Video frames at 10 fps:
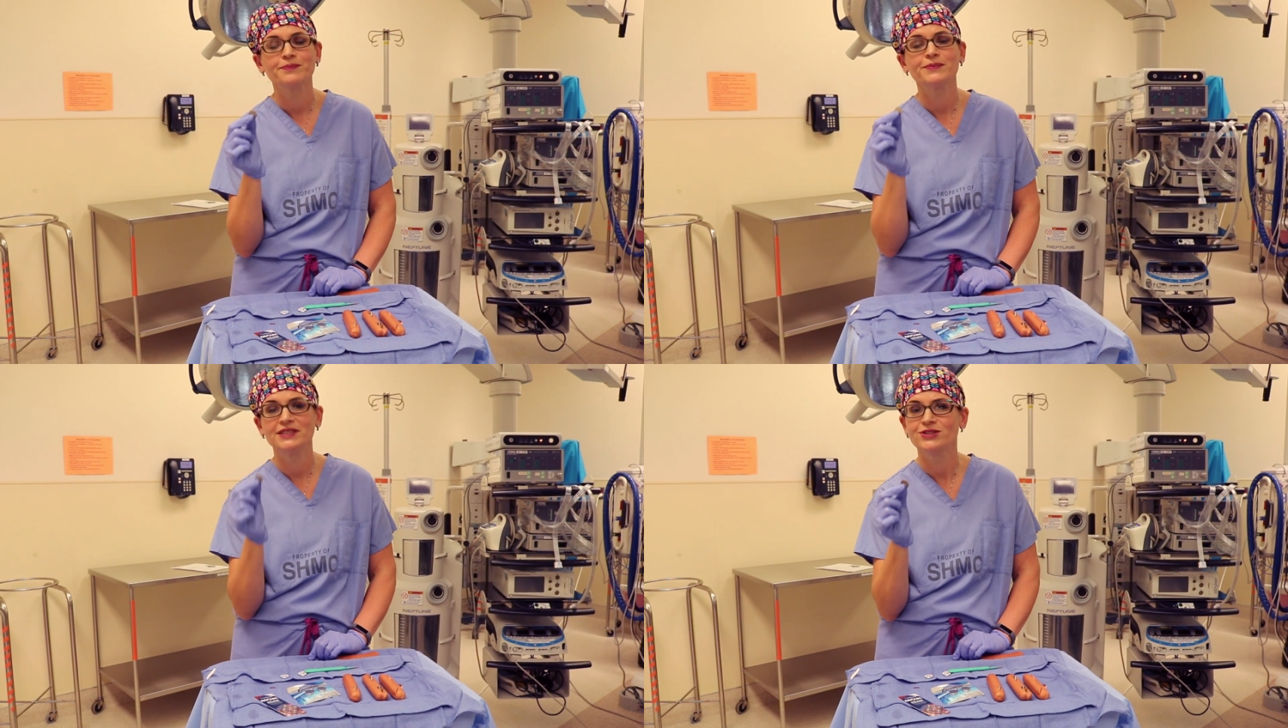
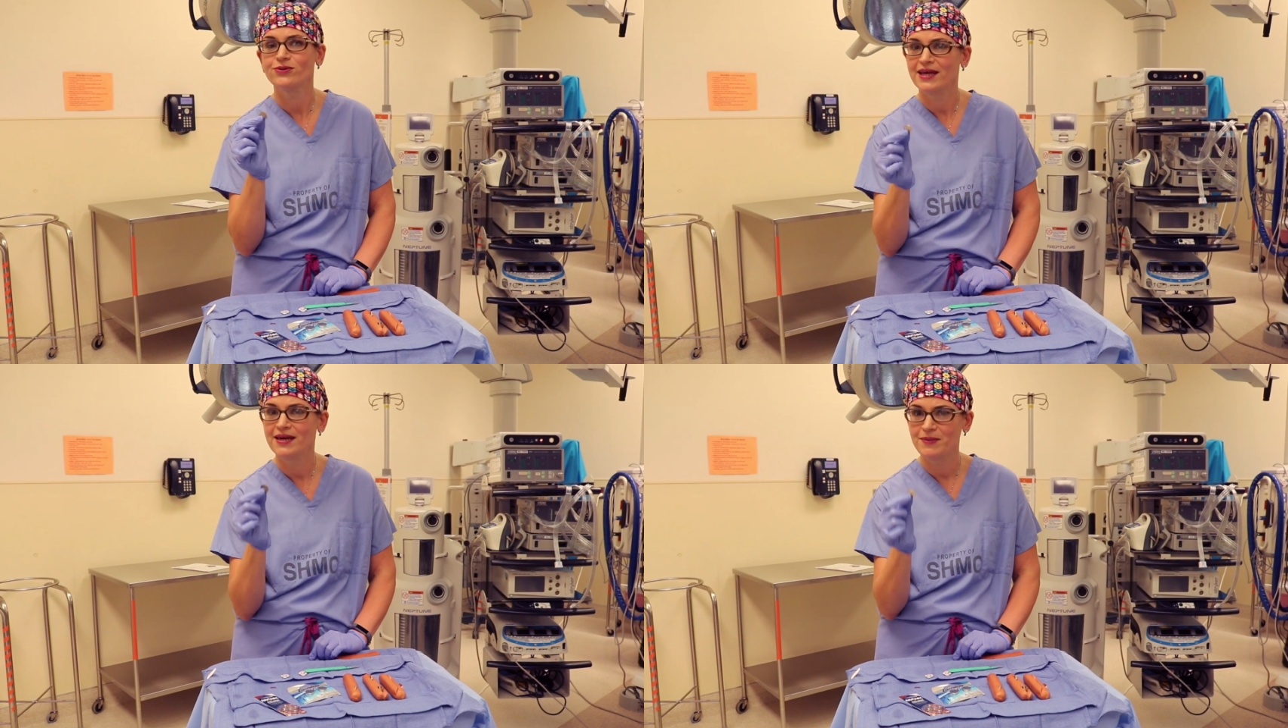Please
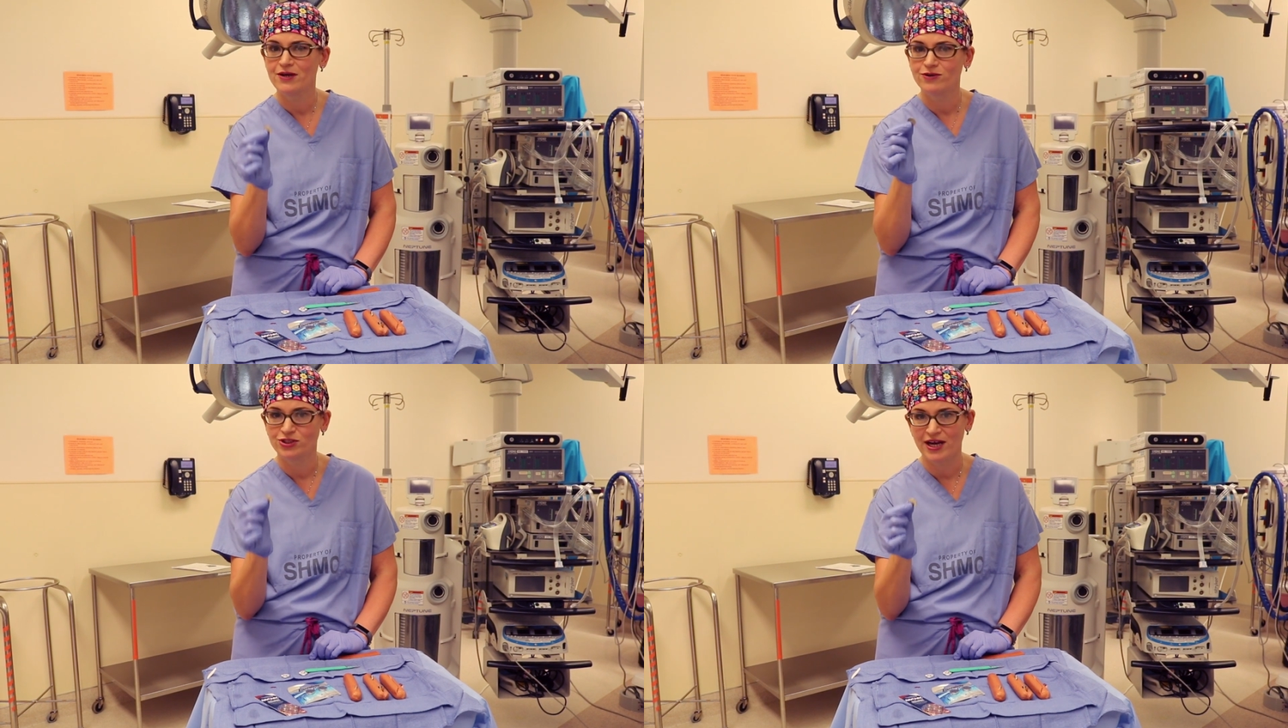don't let it be
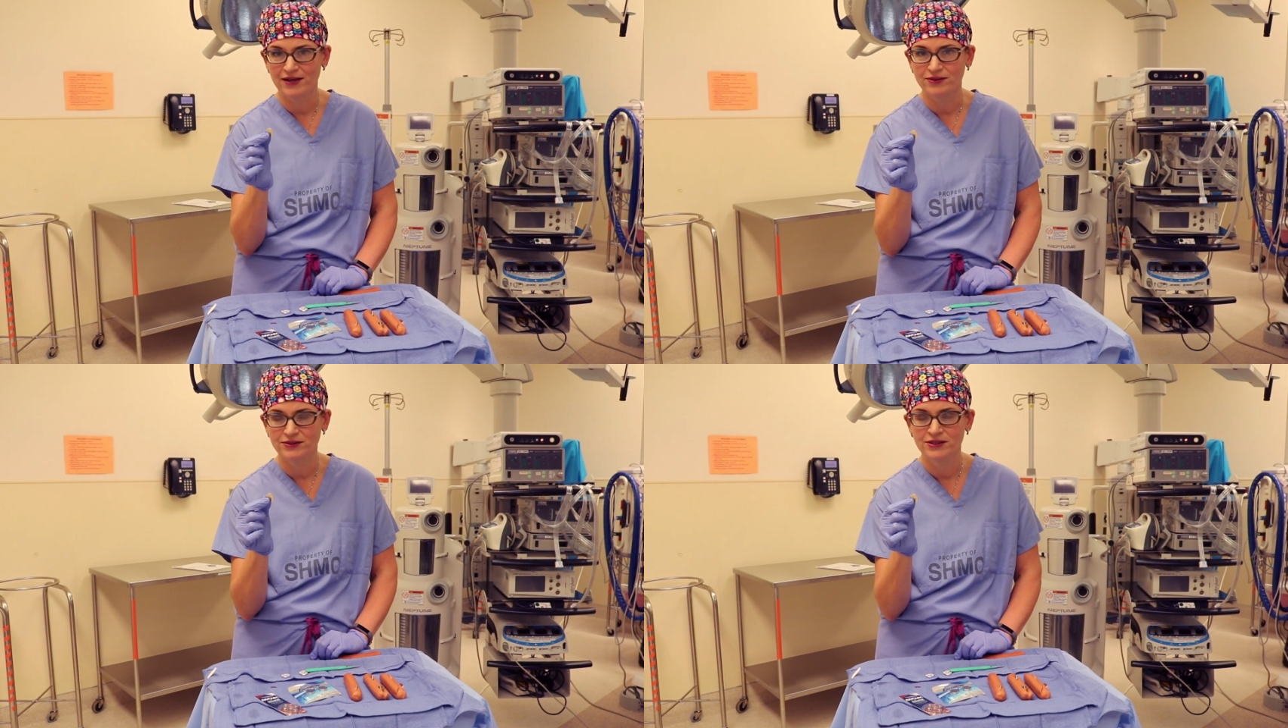your
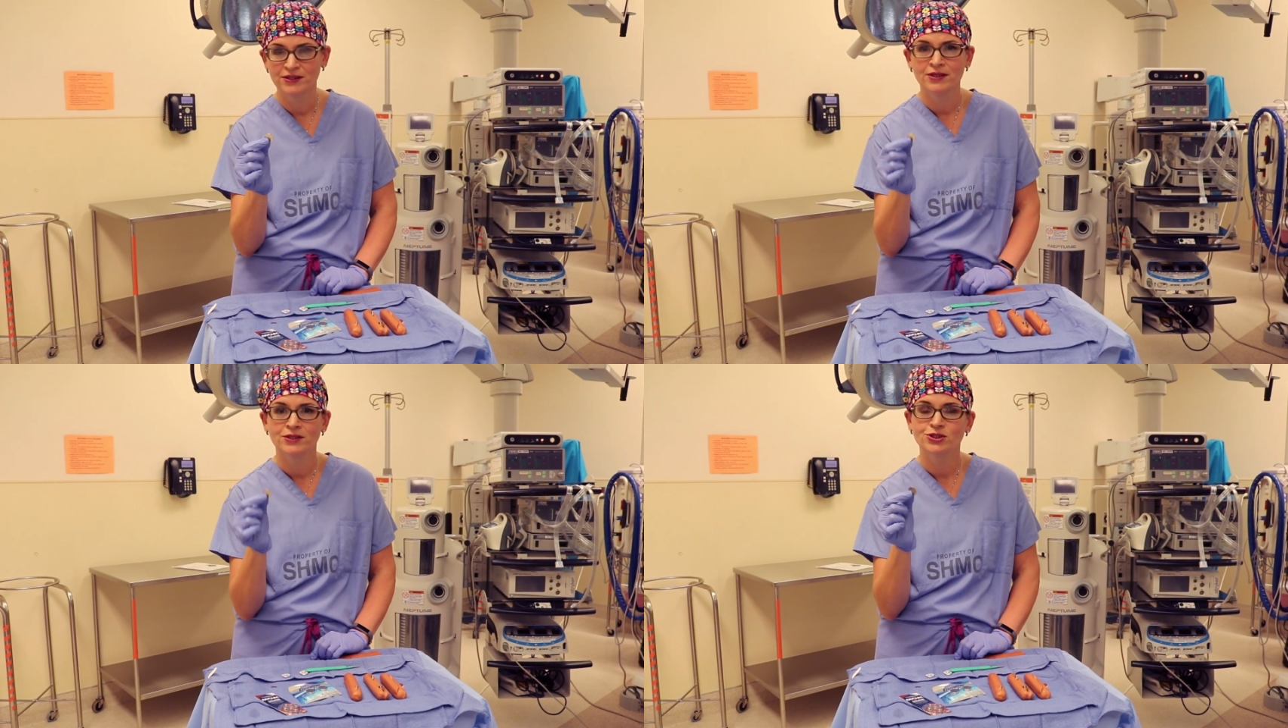child.
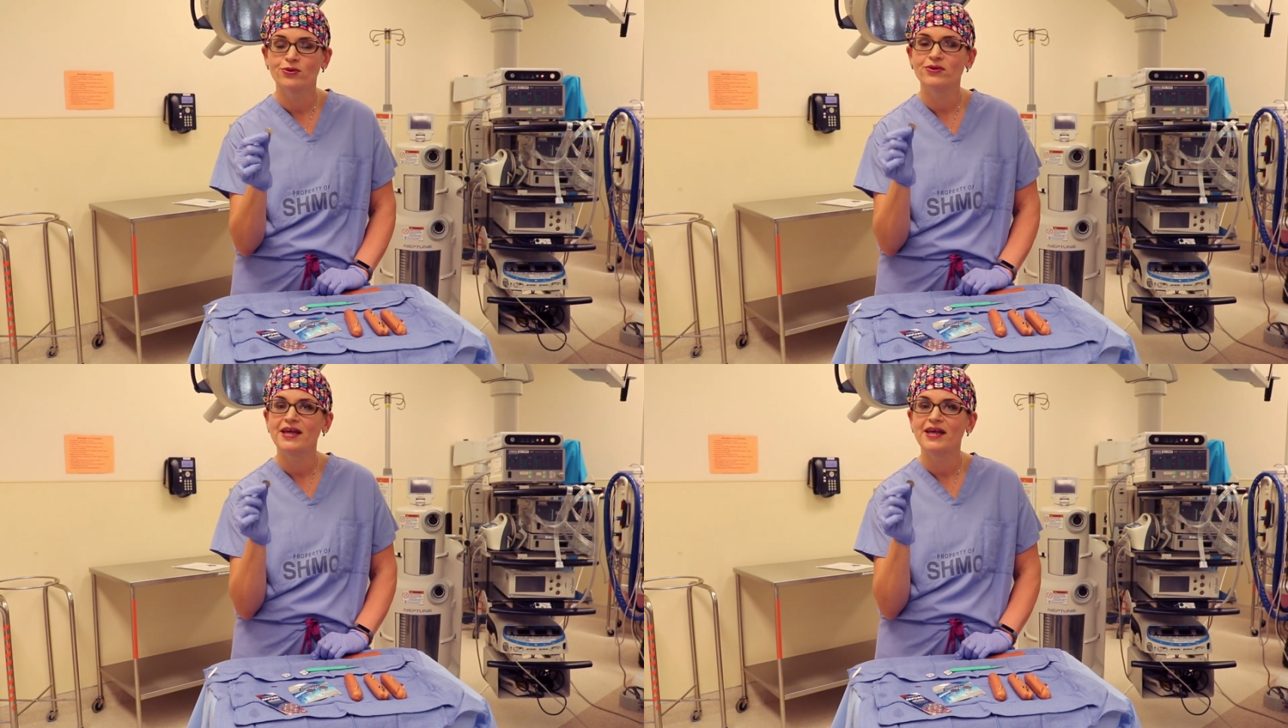Don't